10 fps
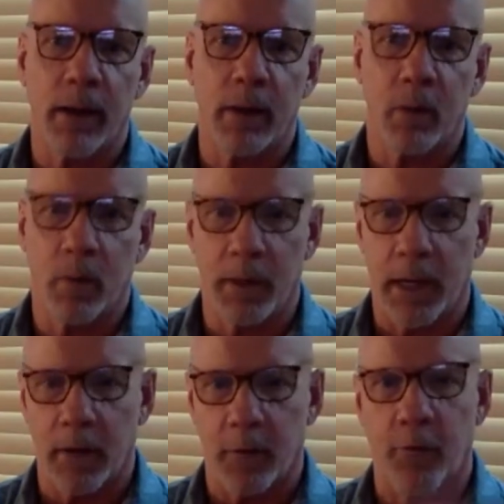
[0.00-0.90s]
And the woman
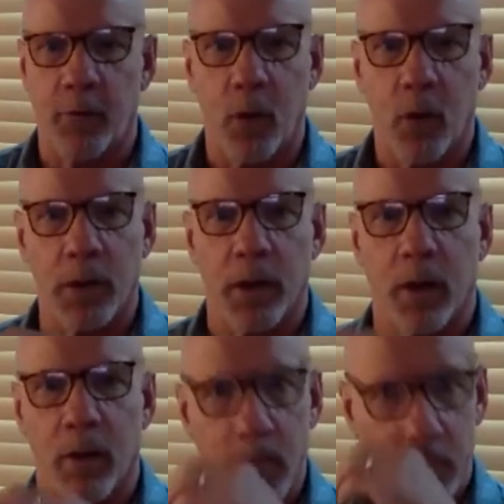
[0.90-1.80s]
had a
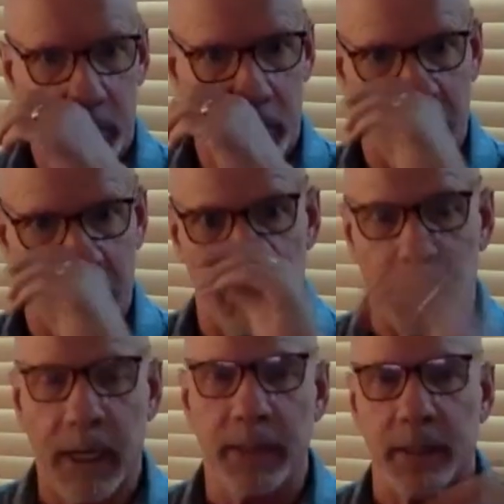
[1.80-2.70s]
folio of
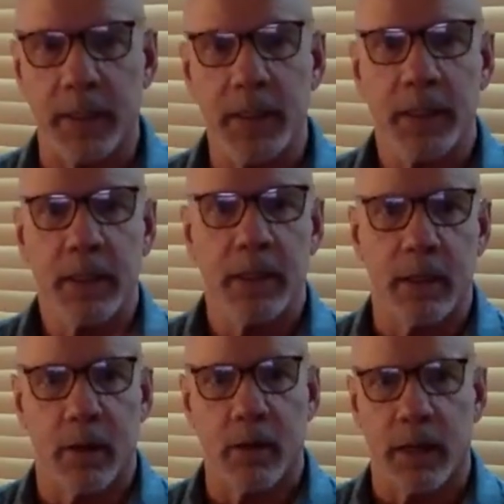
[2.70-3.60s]
paintings,
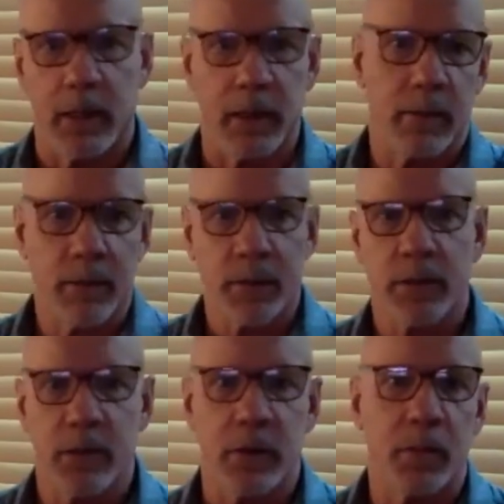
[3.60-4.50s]
like a
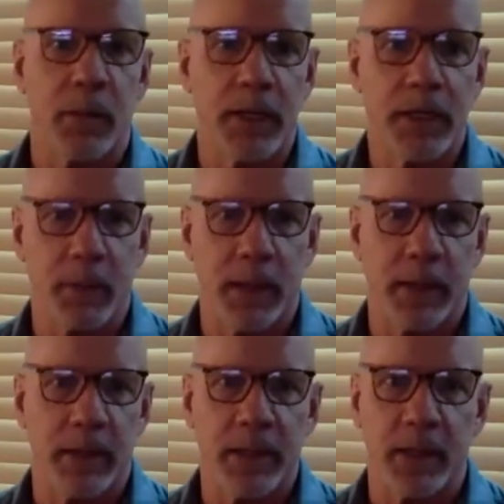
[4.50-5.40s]
turn page paintings.